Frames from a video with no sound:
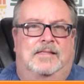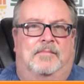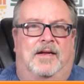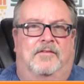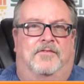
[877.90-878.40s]

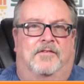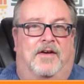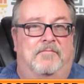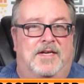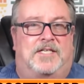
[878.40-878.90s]
if, if
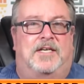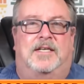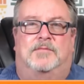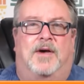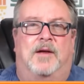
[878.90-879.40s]
I miss you,
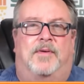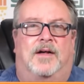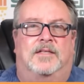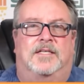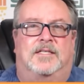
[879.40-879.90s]
it's my
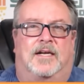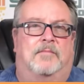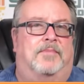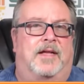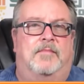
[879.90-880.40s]
apologies, and
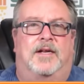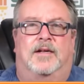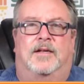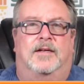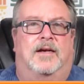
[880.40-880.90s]
I'm blaming it
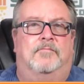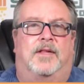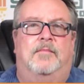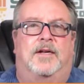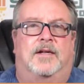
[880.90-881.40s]
on I'm
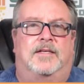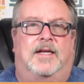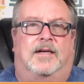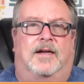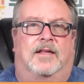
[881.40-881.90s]
blaming it on
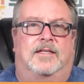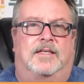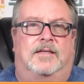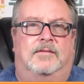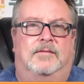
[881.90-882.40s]

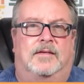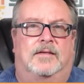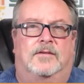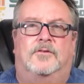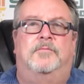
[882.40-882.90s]
technology.
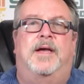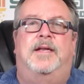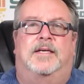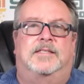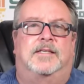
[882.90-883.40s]
Uh, old
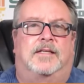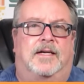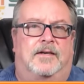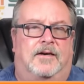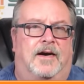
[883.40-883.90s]
man yells at
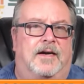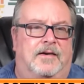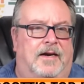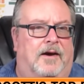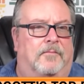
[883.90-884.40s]
cloud. All
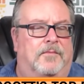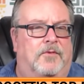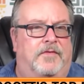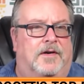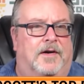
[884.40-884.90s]
right, now
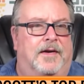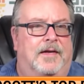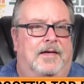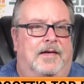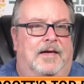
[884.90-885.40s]
moving on.
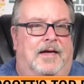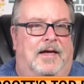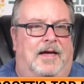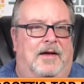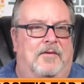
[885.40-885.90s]

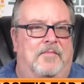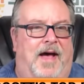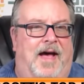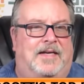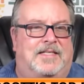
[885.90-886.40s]
Uh,
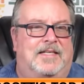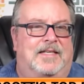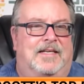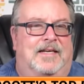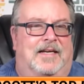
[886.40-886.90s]
Max,
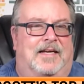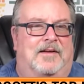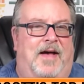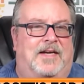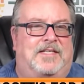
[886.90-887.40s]

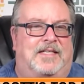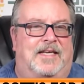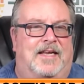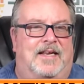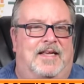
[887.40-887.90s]
uh, Max
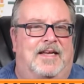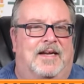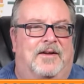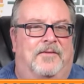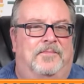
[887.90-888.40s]
again. He
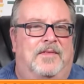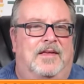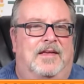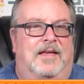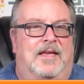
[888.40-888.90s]
uh,
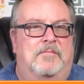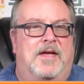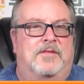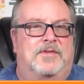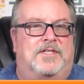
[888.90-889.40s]
he
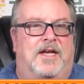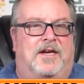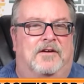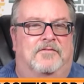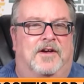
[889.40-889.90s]
made the
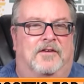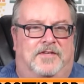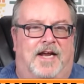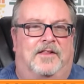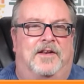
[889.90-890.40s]
mistake of uh, of
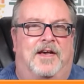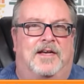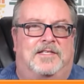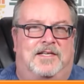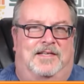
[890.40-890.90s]
tailing
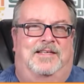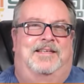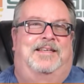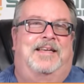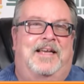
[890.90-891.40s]
us.
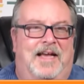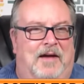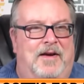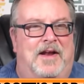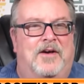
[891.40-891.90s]

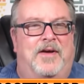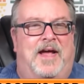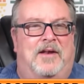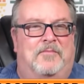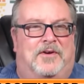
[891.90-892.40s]
I mean, I know he
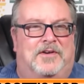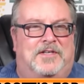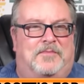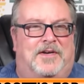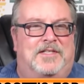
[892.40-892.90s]
had him cooked
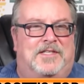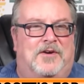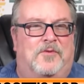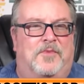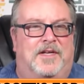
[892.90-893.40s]
up on his
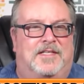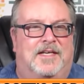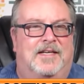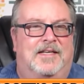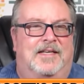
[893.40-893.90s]
own, but
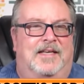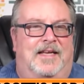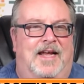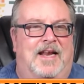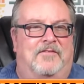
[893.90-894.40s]
uh,
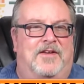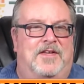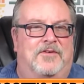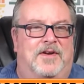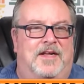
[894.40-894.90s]
he had FAU
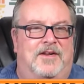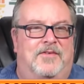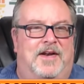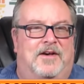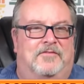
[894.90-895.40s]
and
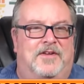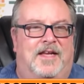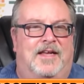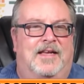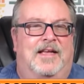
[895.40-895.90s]
UNLV.
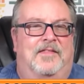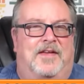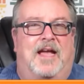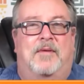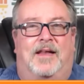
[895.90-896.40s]
The
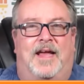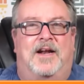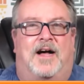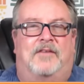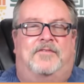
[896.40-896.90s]
game I
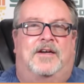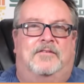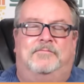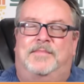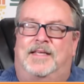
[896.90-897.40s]
laid off
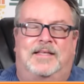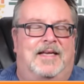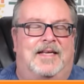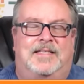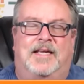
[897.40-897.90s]
of,
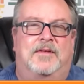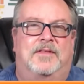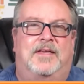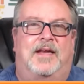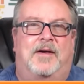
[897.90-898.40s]
god damn it,
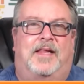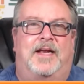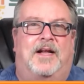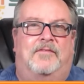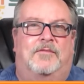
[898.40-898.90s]
the game I
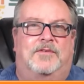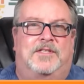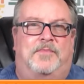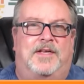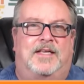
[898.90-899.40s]
laid off of was
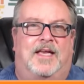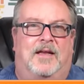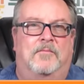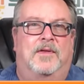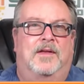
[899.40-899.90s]
the pit
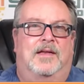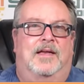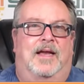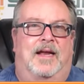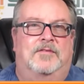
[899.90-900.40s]
game,
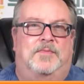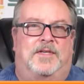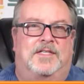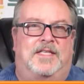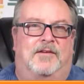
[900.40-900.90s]
and it was
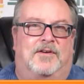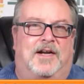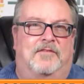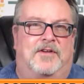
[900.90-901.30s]
because they were kind of